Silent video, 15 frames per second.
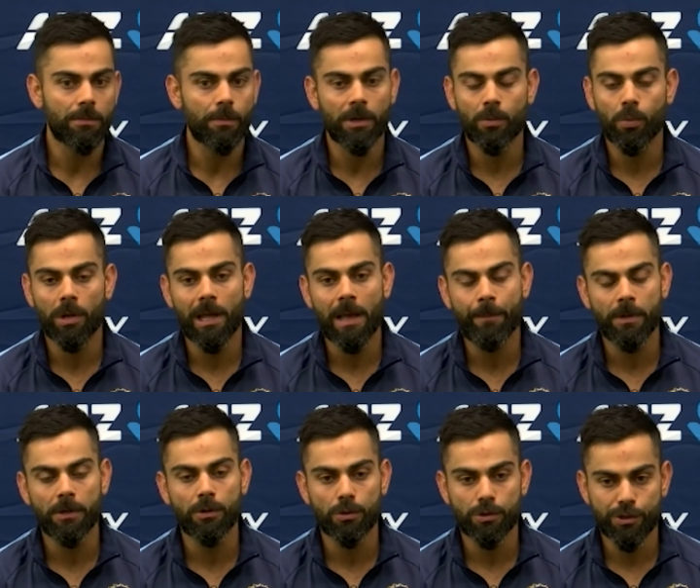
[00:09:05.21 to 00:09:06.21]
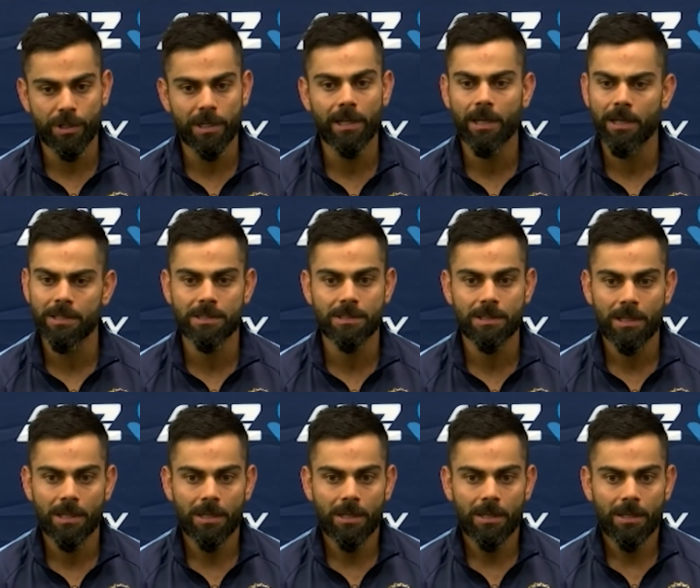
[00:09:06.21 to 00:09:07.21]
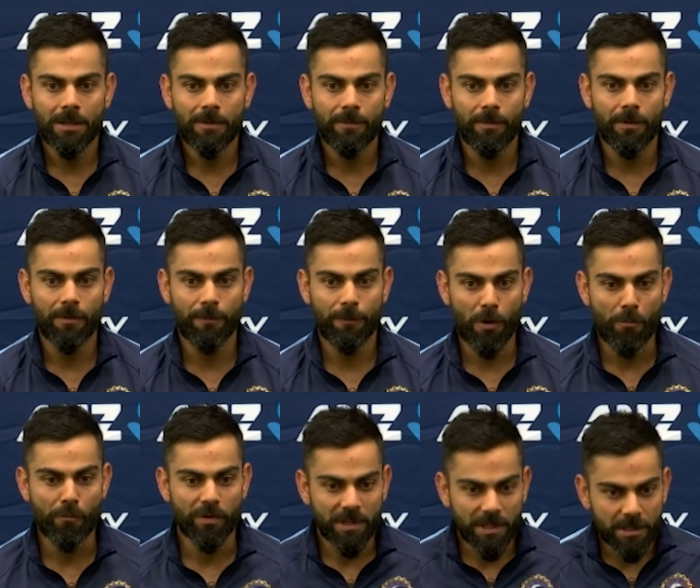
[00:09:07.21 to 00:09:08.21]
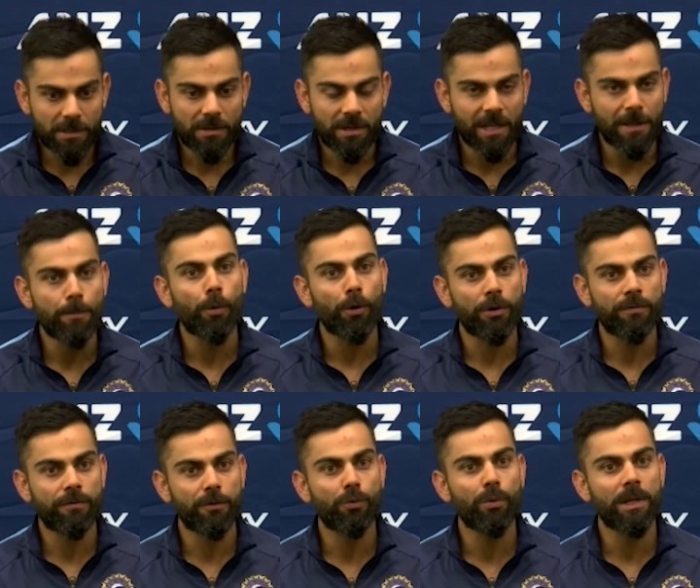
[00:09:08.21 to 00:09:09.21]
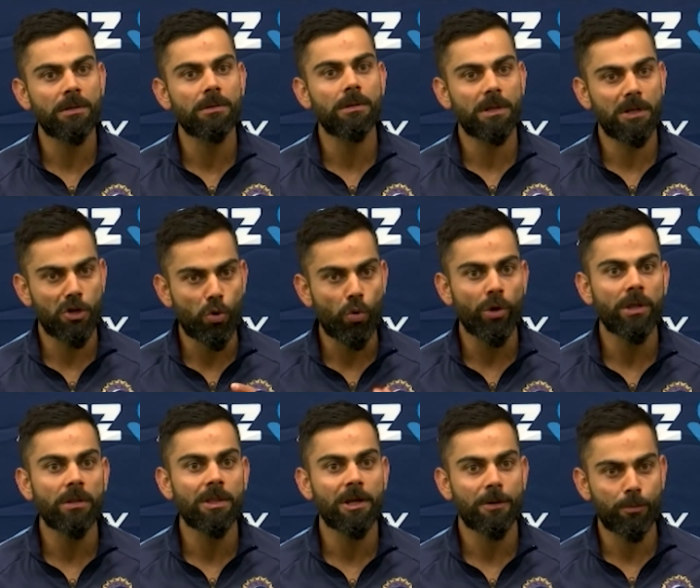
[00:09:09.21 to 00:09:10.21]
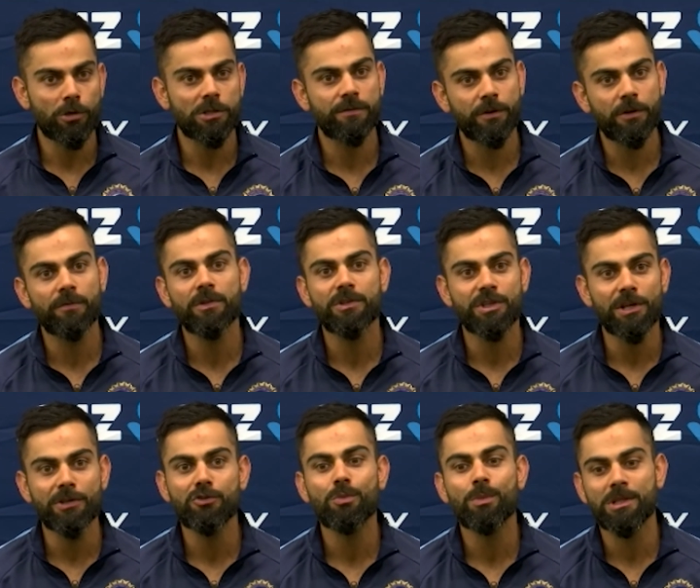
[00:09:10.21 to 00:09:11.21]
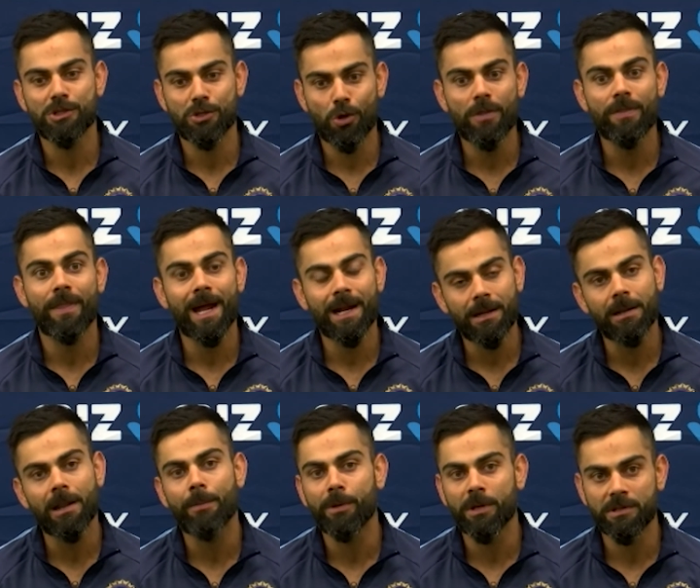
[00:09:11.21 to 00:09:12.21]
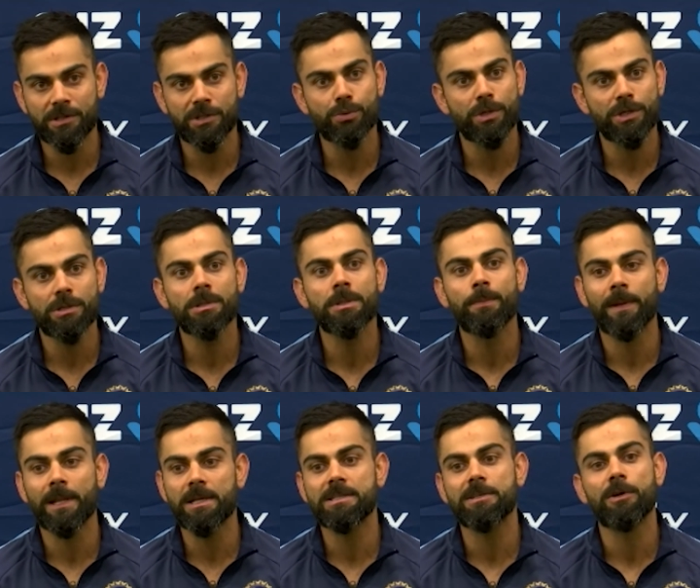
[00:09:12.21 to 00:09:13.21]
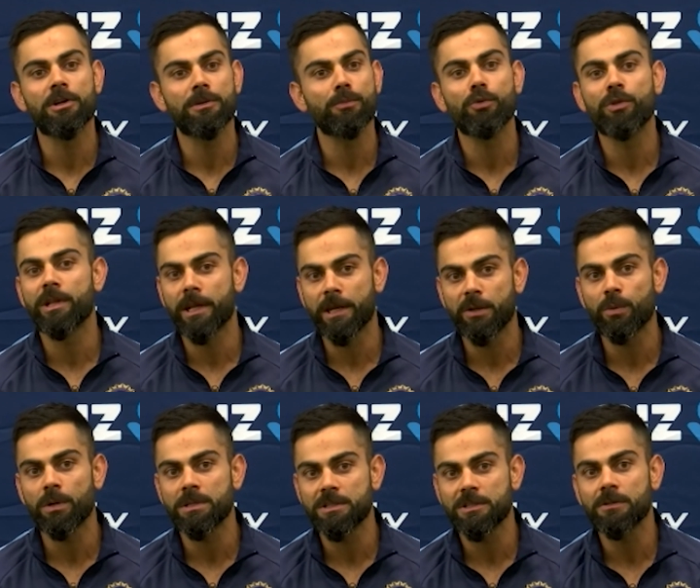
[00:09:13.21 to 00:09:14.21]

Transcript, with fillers: But what happened in Australia, it's from within the team point of view and knowing the atmosphere of the change room, it's not that alarming a situation. The players hurt more than anyone.